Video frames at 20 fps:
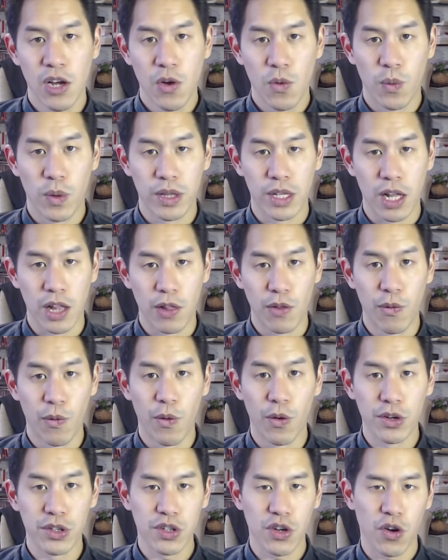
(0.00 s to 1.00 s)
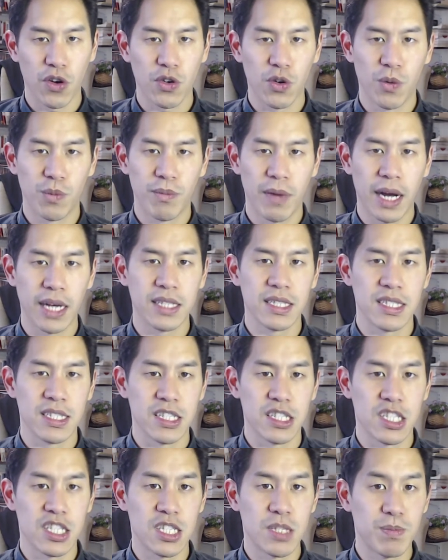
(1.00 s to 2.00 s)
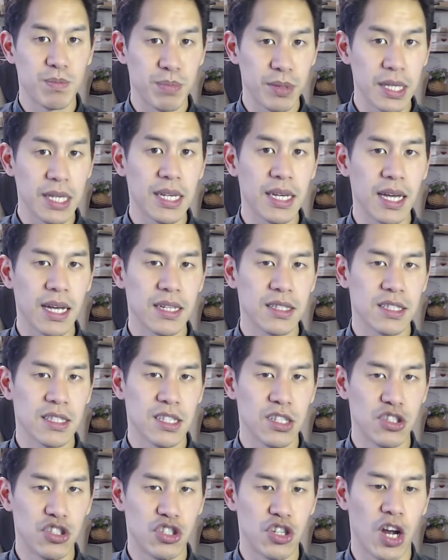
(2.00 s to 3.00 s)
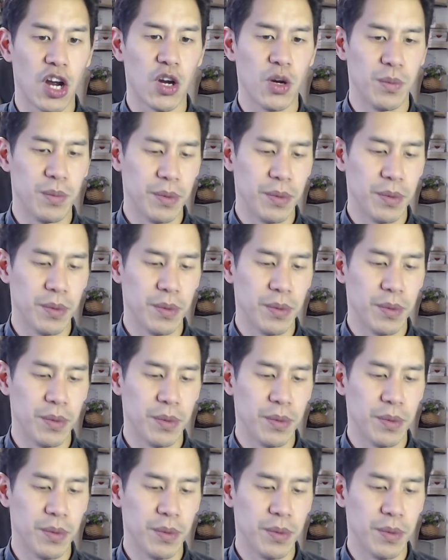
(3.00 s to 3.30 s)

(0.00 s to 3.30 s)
when the Lord God Almighty is speaking to Job,